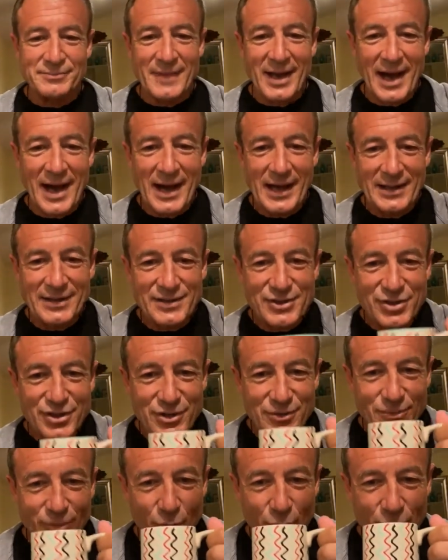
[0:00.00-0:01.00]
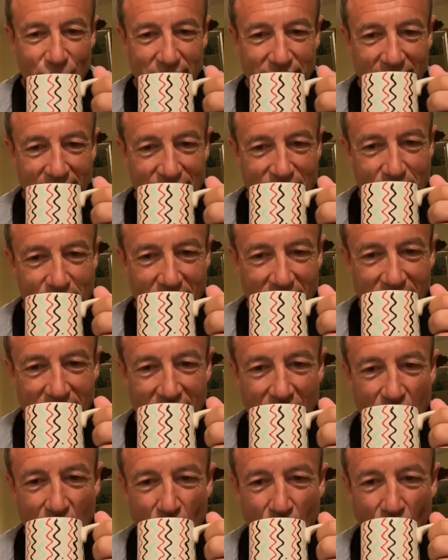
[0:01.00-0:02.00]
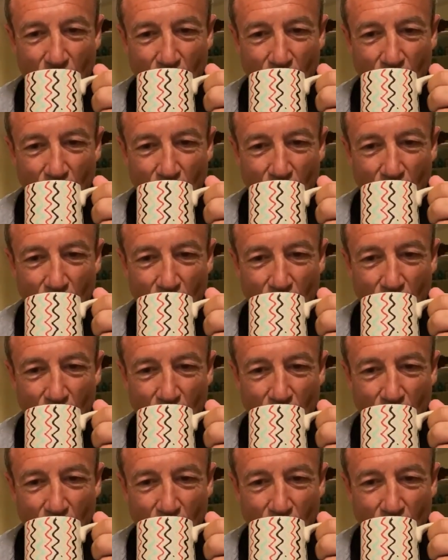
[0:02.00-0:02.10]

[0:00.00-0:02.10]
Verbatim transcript: Hans. Good morning, everybody.